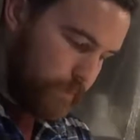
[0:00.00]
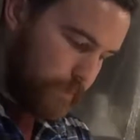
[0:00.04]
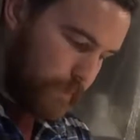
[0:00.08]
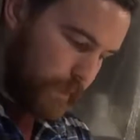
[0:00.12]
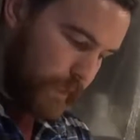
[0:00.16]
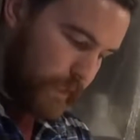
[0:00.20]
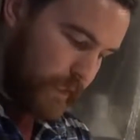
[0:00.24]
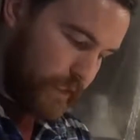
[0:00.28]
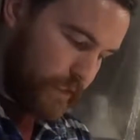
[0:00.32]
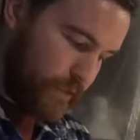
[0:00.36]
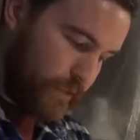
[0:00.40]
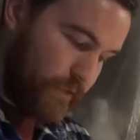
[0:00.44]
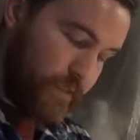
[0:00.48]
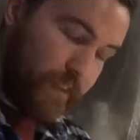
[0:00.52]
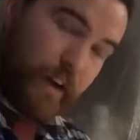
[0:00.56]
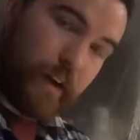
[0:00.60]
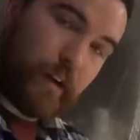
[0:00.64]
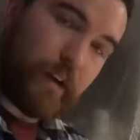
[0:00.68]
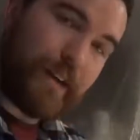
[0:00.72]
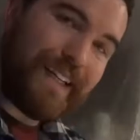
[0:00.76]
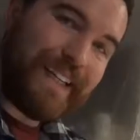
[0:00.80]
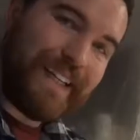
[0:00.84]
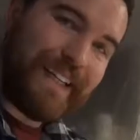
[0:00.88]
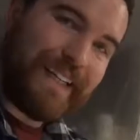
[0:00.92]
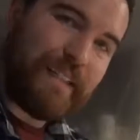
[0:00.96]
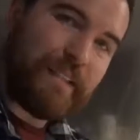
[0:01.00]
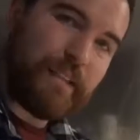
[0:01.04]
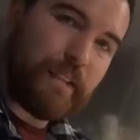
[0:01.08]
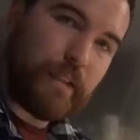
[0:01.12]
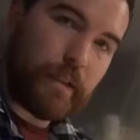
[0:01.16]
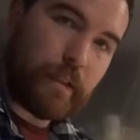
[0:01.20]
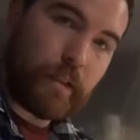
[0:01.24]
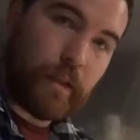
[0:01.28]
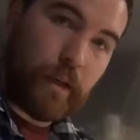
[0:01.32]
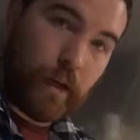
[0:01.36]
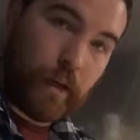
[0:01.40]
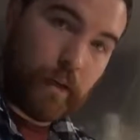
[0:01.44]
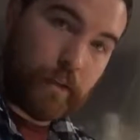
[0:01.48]
it is very easy to
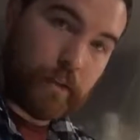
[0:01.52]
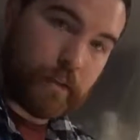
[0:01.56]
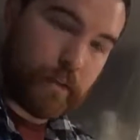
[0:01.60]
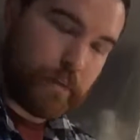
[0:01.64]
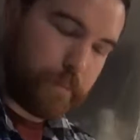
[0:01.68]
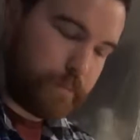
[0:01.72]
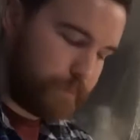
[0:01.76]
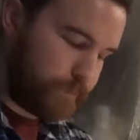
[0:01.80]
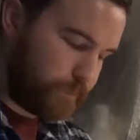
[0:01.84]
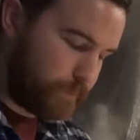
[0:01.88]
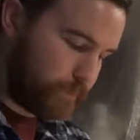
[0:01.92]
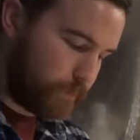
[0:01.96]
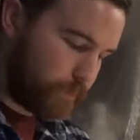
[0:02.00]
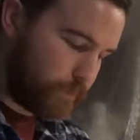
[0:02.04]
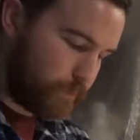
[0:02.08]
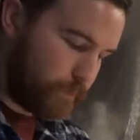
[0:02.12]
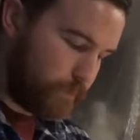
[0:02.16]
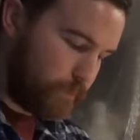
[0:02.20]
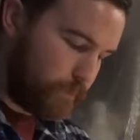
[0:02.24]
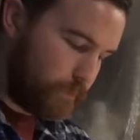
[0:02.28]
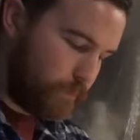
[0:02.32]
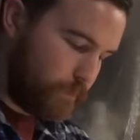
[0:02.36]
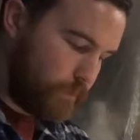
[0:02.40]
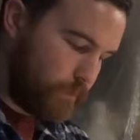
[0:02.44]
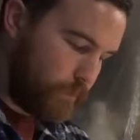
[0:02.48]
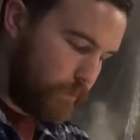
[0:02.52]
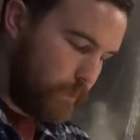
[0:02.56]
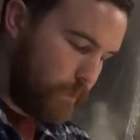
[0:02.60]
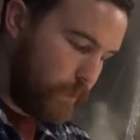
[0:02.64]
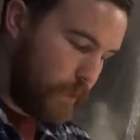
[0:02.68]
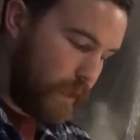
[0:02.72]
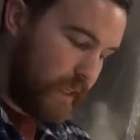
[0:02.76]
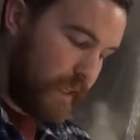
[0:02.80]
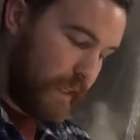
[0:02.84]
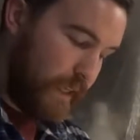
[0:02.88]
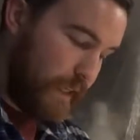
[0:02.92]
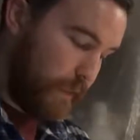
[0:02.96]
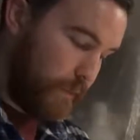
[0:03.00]
cut.
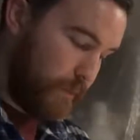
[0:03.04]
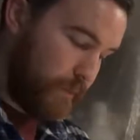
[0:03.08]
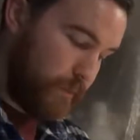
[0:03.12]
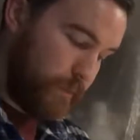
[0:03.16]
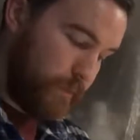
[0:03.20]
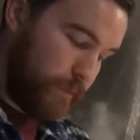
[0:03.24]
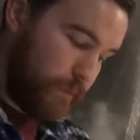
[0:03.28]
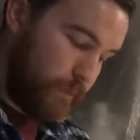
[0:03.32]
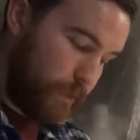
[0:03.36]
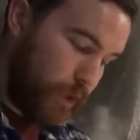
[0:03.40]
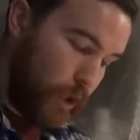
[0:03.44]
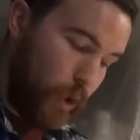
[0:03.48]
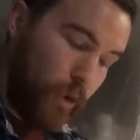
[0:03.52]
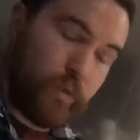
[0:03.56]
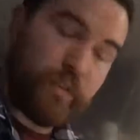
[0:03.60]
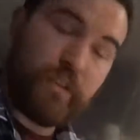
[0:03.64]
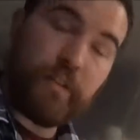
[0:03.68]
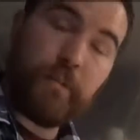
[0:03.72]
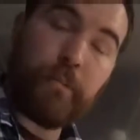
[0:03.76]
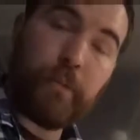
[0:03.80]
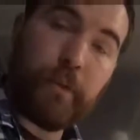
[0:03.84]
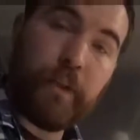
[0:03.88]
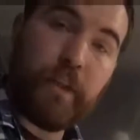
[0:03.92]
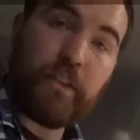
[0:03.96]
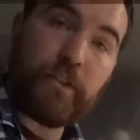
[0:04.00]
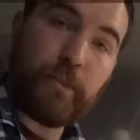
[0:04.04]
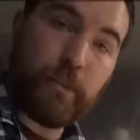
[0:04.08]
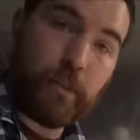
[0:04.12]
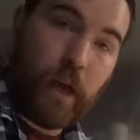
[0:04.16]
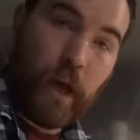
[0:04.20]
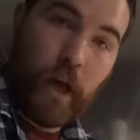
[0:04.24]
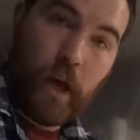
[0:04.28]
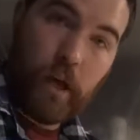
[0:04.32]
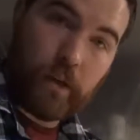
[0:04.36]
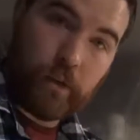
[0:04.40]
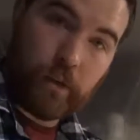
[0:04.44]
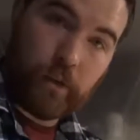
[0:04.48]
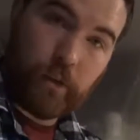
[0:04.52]
It goes in place with
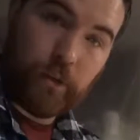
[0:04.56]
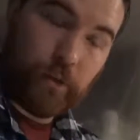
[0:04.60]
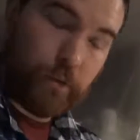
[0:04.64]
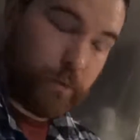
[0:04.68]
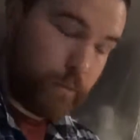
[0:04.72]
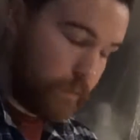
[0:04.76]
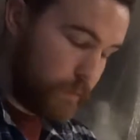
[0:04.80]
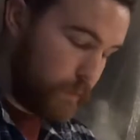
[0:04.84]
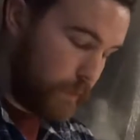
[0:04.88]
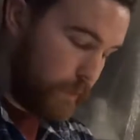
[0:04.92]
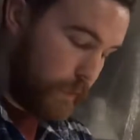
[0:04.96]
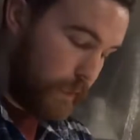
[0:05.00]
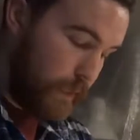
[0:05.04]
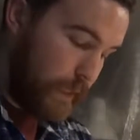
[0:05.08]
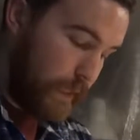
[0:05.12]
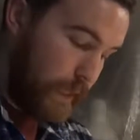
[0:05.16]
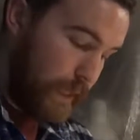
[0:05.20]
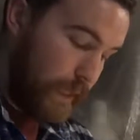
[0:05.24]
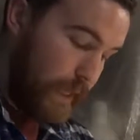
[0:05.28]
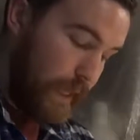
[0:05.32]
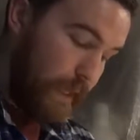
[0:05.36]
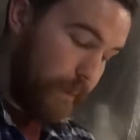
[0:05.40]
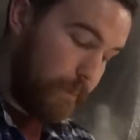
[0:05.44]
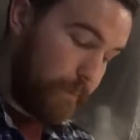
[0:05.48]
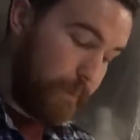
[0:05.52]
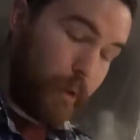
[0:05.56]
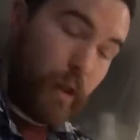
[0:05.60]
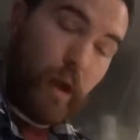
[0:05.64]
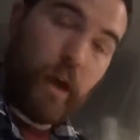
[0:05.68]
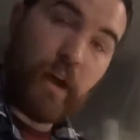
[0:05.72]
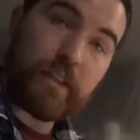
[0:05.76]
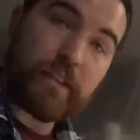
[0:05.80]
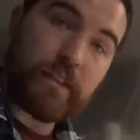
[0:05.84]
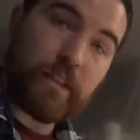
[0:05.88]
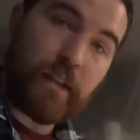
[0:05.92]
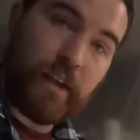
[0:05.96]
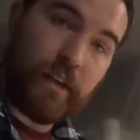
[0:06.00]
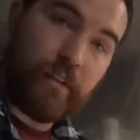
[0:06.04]
hot glue. It
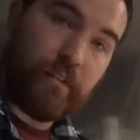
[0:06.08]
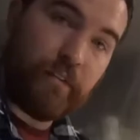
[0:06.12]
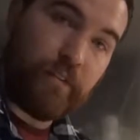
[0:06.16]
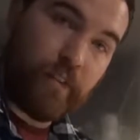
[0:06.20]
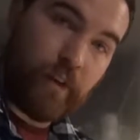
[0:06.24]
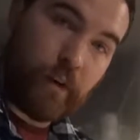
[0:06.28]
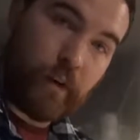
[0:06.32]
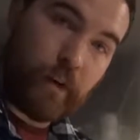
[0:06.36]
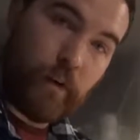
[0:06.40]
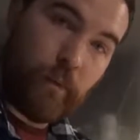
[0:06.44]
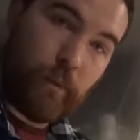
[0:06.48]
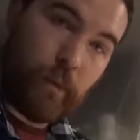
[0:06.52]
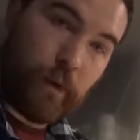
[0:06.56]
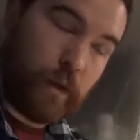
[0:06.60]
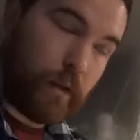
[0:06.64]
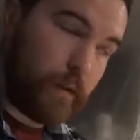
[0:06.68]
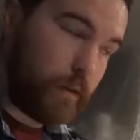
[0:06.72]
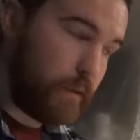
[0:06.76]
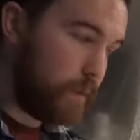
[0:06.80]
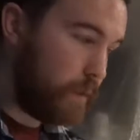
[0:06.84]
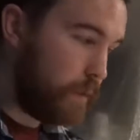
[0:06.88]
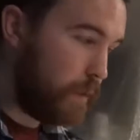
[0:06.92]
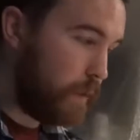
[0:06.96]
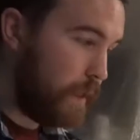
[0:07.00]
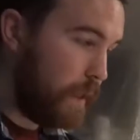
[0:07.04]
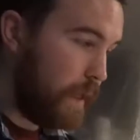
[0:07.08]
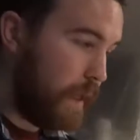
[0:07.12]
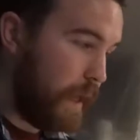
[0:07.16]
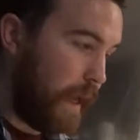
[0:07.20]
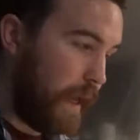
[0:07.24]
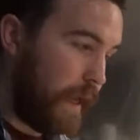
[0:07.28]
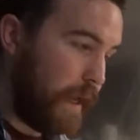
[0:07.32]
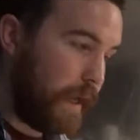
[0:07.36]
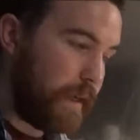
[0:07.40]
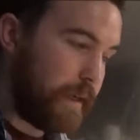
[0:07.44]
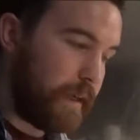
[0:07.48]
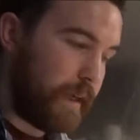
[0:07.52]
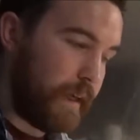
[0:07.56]
blocks light very well.
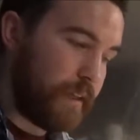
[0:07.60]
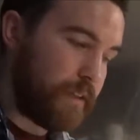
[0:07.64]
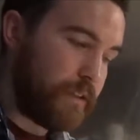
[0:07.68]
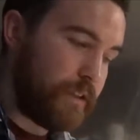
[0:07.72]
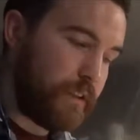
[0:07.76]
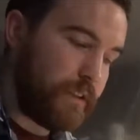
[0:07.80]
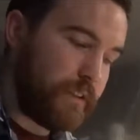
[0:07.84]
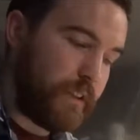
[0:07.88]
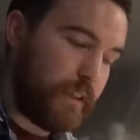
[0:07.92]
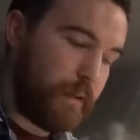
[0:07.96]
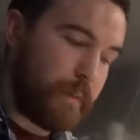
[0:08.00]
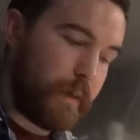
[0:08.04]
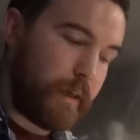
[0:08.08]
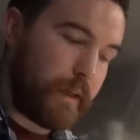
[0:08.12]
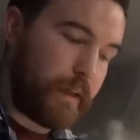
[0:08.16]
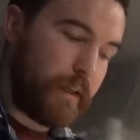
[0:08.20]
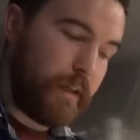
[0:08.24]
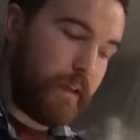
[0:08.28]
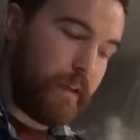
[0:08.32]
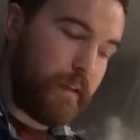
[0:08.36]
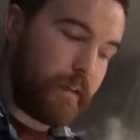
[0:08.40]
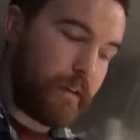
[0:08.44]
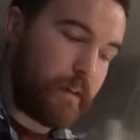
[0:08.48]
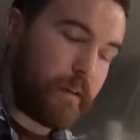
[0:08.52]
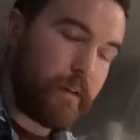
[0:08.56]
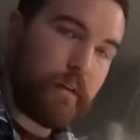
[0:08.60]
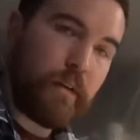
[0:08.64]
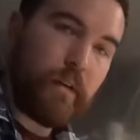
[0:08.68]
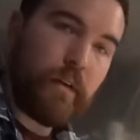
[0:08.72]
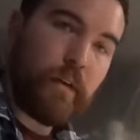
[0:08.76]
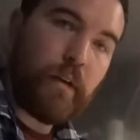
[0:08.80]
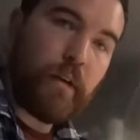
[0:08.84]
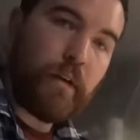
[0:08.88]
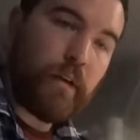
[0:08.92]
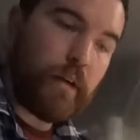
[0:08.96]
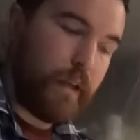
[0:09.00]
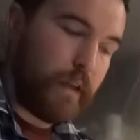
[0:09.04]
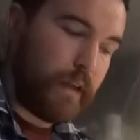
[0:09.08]
And as you can see back here,
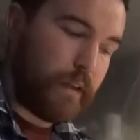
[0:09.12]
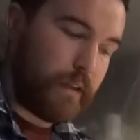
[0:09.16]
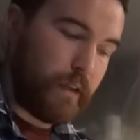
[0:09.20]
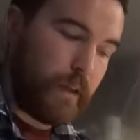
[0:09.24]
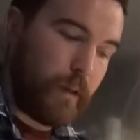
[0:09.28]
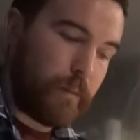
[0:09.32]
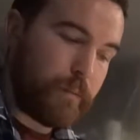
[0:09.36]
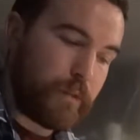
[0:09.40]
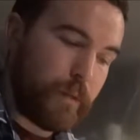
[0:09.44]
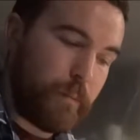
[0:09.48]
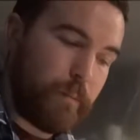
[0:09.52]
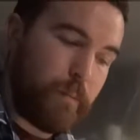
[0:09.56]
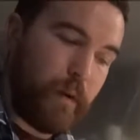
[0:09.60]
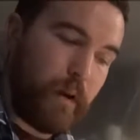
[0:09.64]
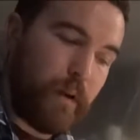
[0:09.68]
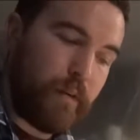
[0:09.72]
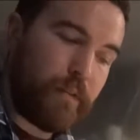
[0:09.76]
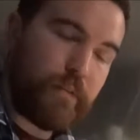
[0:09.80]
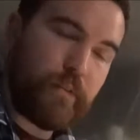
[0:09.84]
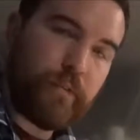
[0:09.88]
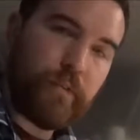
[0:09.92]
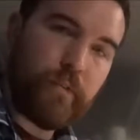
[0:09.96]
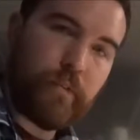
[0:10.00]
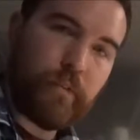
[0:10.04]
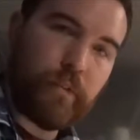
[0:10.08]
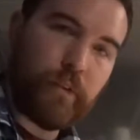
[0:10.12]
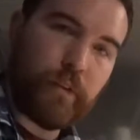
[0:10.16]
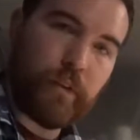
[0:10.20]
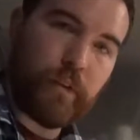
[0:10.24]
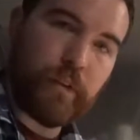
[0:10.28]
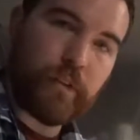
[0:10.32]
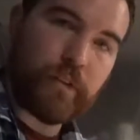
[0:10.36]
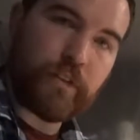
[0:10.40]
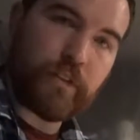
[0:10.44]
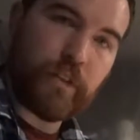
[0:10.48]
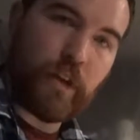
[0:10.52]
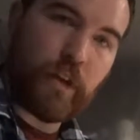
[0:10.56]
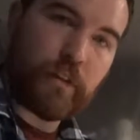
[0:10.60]
it comes above
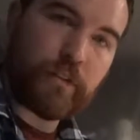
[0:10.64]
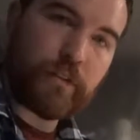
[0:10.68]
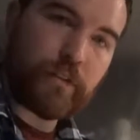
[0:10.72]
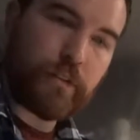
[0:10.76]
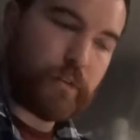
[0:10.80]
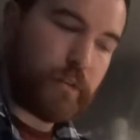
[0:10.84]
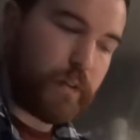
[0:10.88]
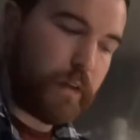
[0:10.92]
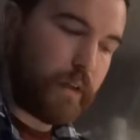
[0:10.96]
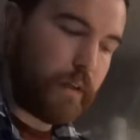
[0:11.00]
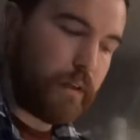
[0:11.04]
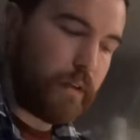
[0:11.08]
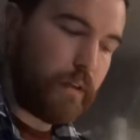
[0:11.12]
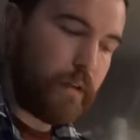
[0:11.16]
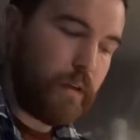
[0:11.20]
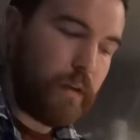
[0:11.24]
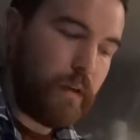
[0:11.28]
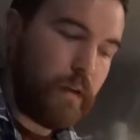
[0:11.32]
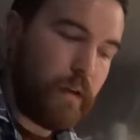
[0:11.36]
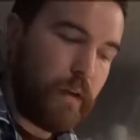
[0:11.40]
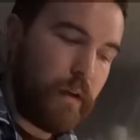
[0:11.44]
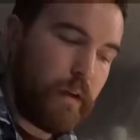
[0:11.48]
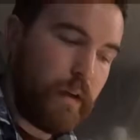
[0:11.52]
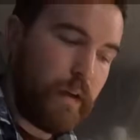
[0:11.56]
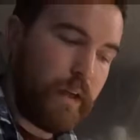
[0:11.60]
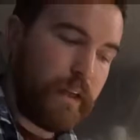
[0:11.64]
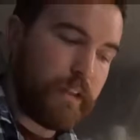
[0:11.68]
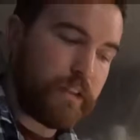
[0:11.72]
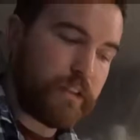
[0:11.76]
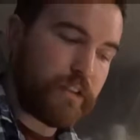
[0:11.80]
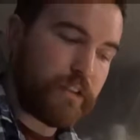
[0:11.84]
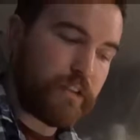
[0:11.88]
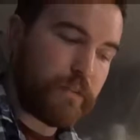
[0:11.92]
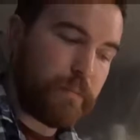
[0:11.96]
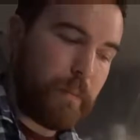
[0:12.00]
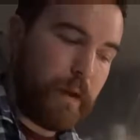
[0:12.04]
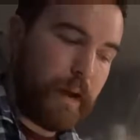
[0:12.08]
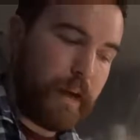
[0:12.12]
the saucer ring. It
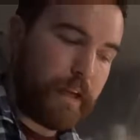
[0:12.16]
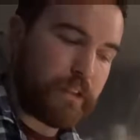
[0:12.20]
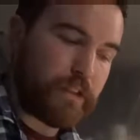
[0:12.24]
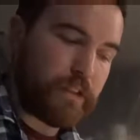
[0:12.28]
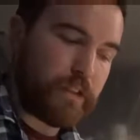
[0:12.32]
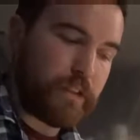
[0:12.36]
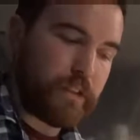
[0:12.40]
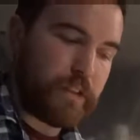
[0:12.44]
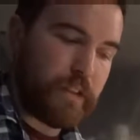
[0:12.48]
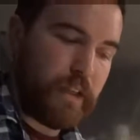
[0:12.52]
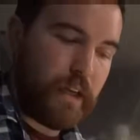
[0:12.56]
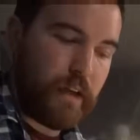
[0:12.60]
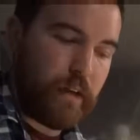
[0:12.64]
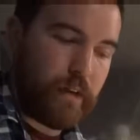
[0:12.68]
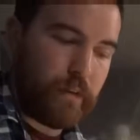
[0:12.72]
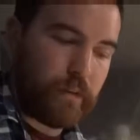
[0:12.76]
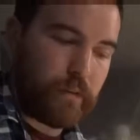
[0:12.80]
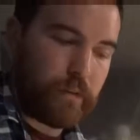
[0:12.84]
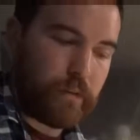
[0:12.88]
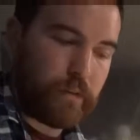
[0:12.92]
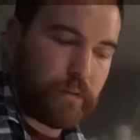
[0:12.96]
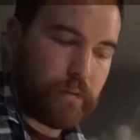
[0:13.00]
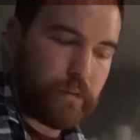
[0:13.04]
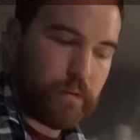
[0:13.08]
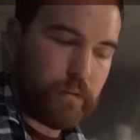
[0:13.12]
smashes down.